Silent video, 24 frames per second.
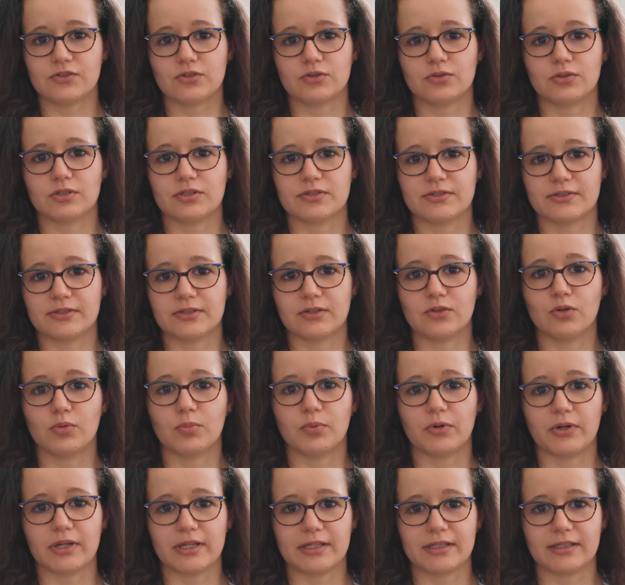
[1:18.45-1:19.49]
so it's
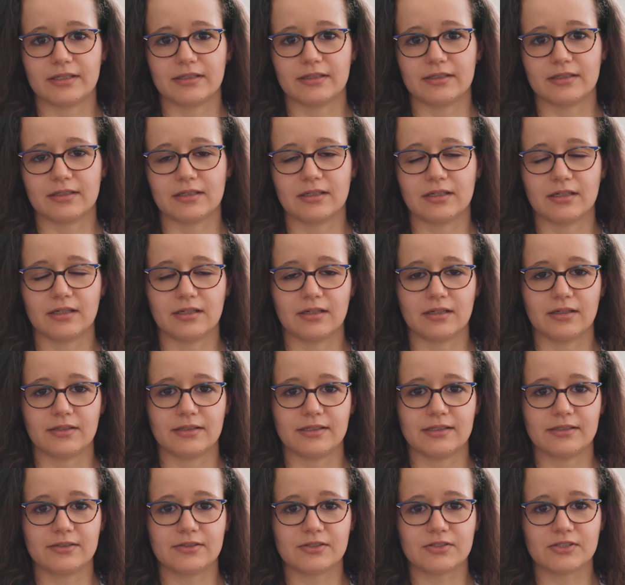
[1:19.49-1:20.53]
operating uh,
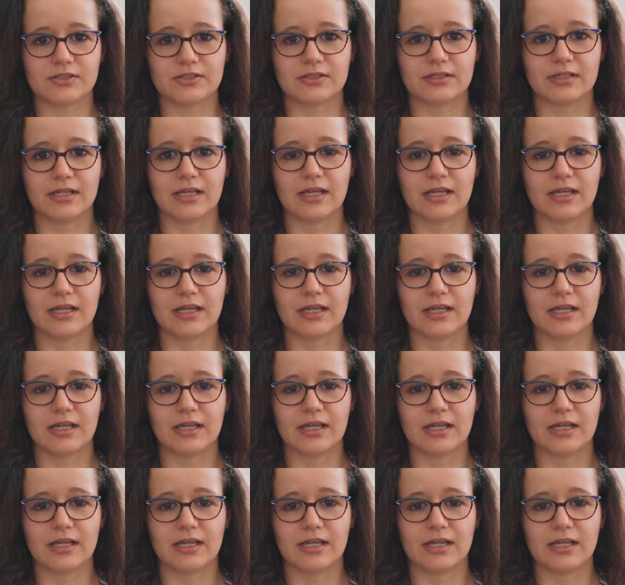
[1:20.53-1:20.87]
years